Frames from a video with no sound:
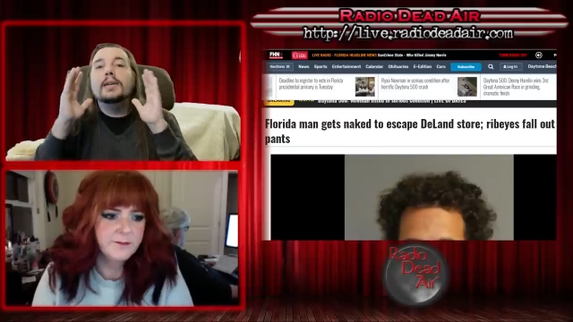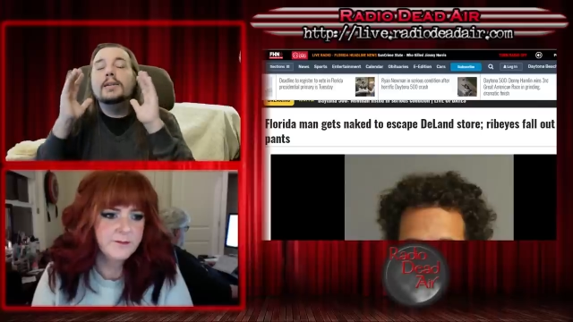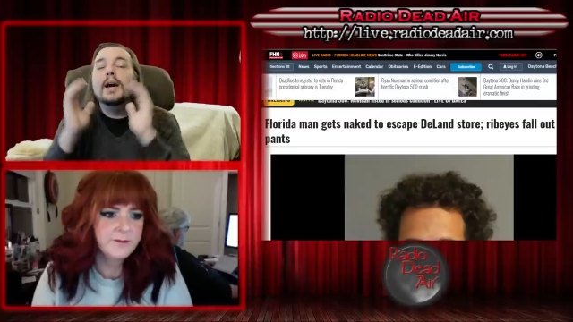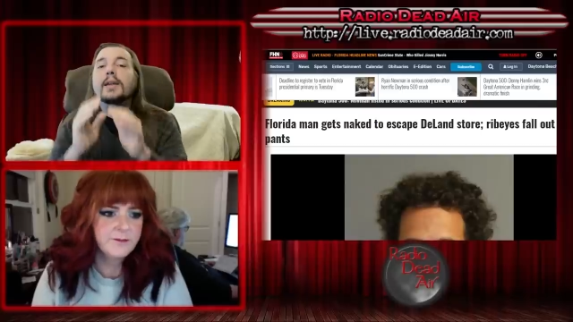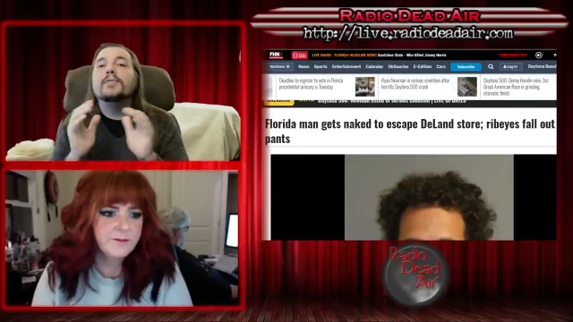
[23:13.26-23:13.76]

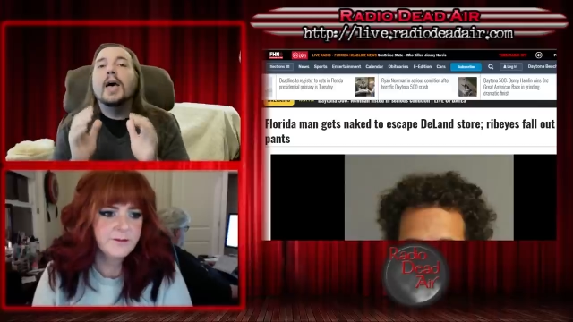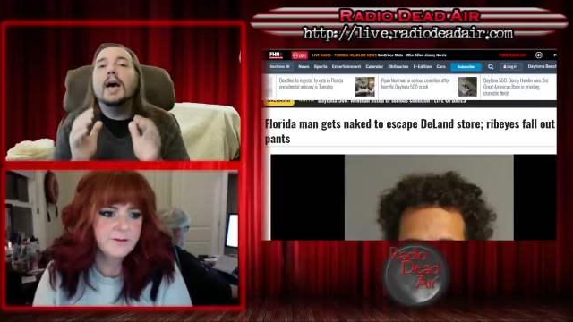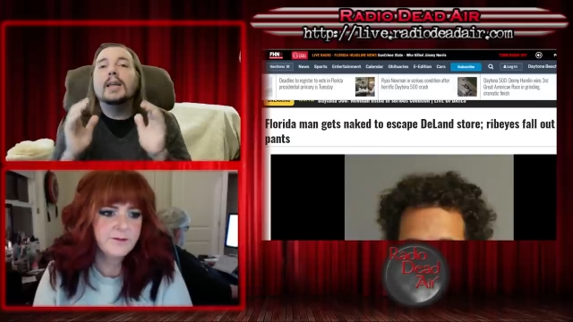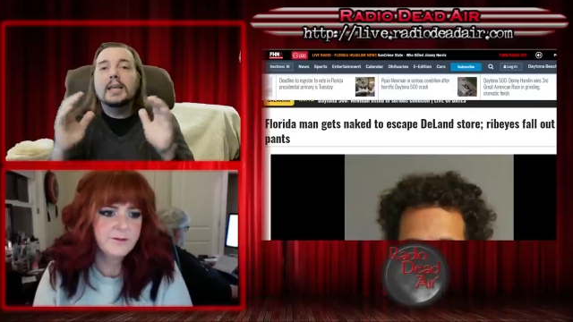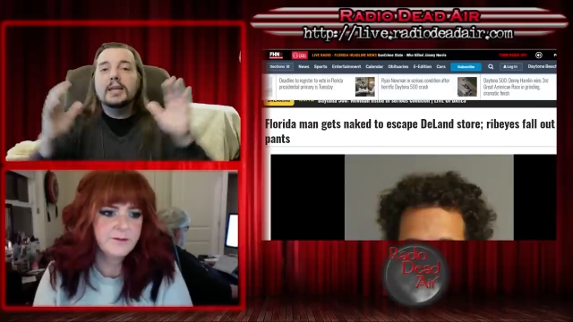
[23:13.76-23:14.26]
Speaker 1: None of
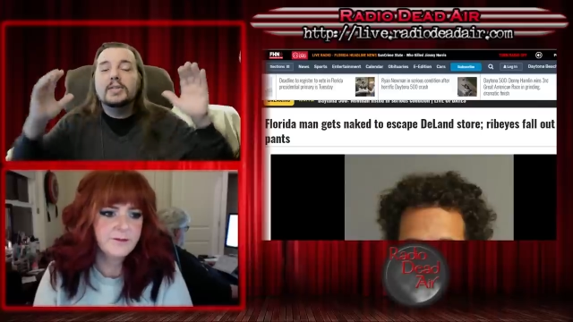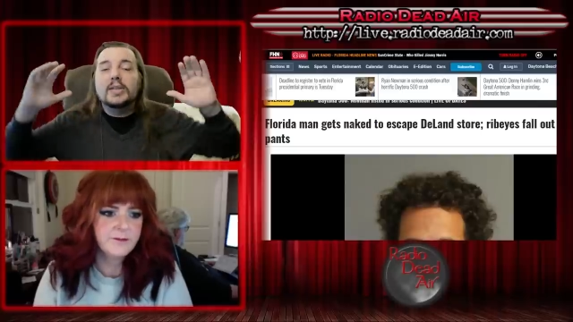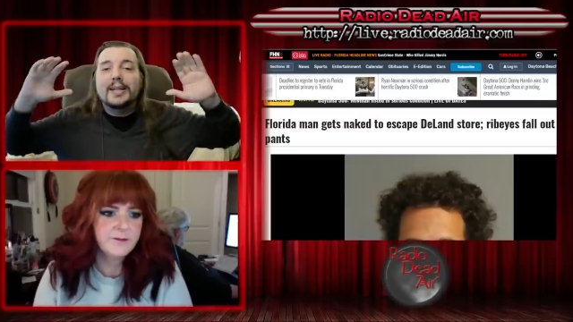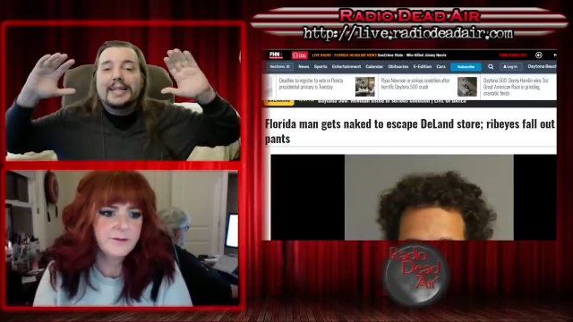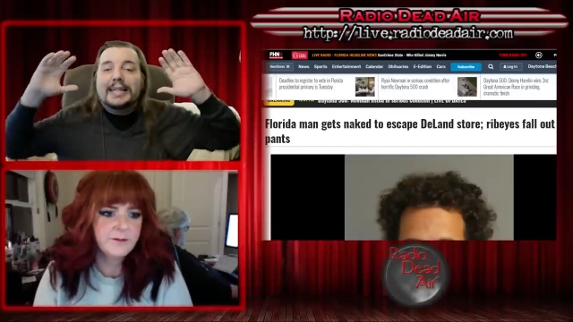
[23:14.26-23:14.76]
that
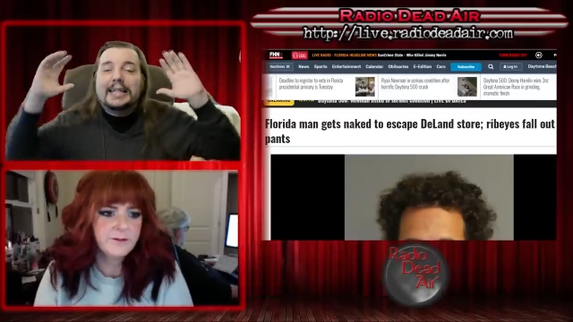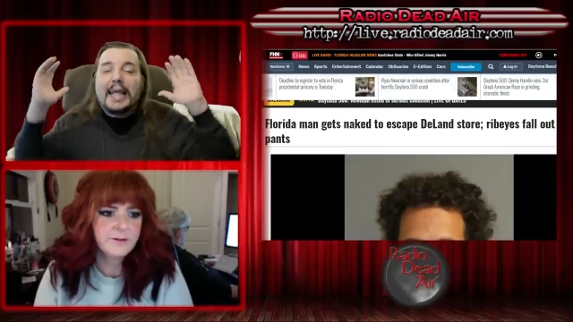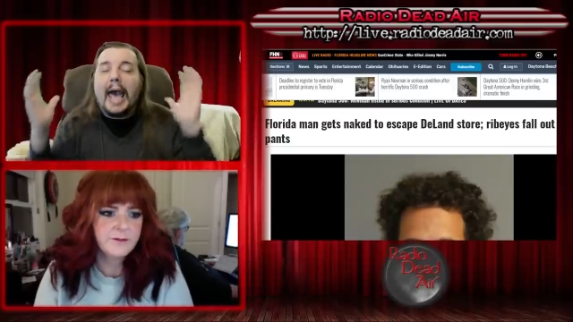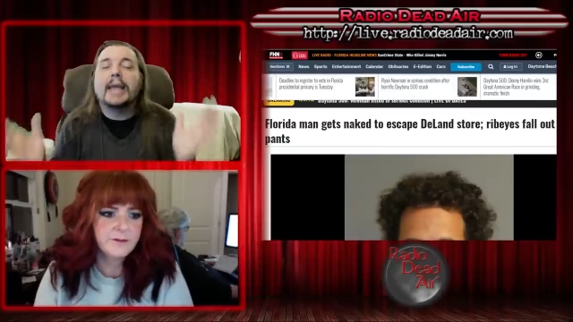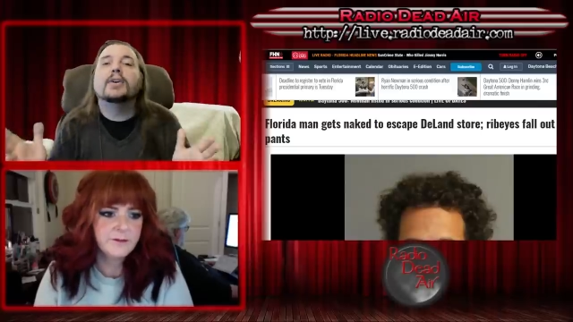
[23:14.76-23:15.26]
is
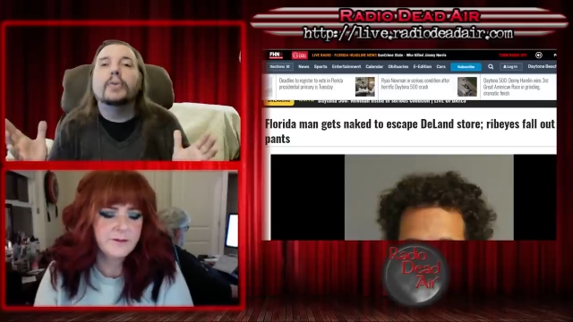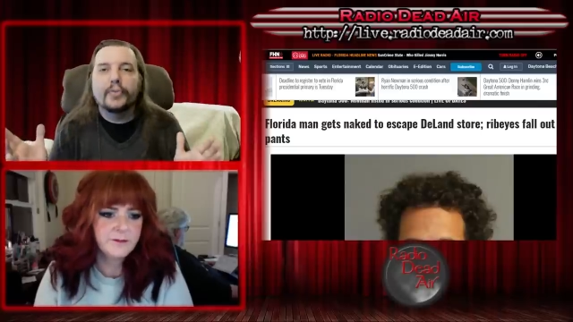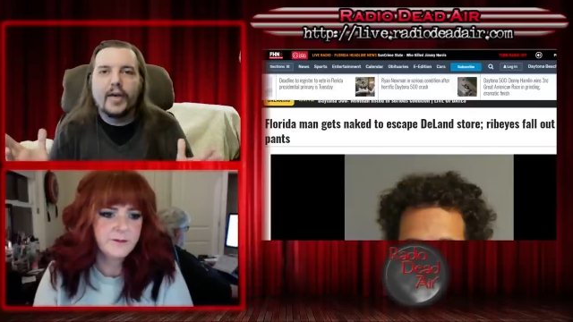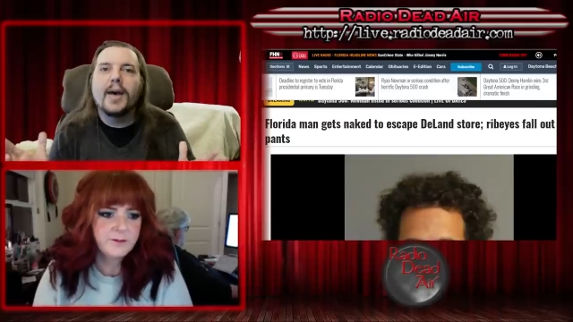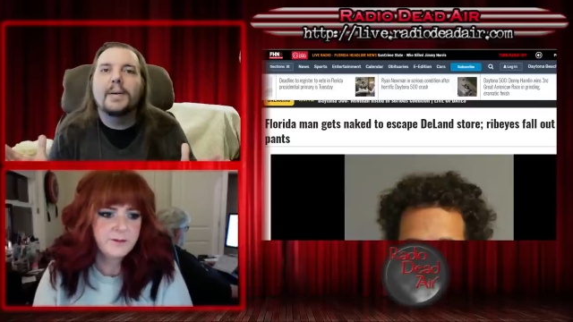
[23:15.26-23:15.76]
tackle
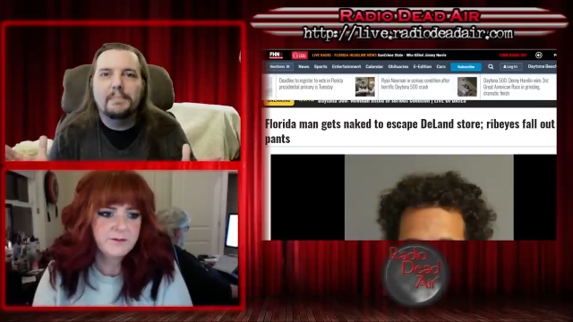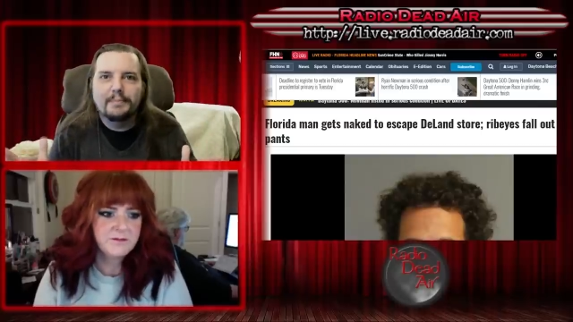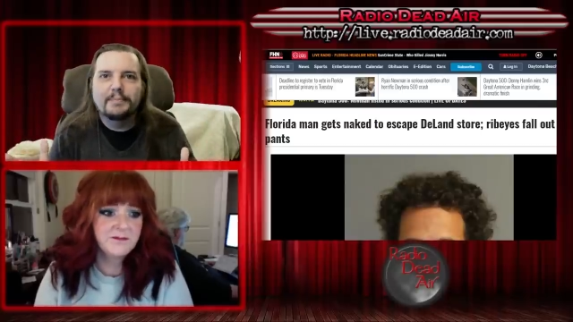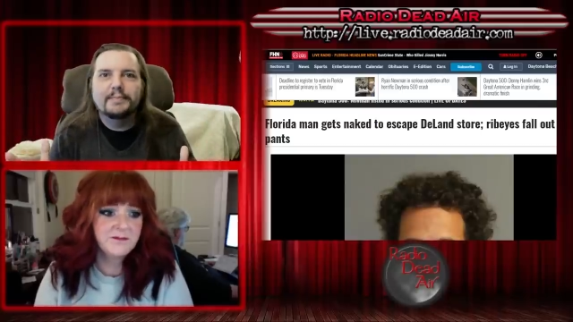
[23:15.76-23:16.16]
them.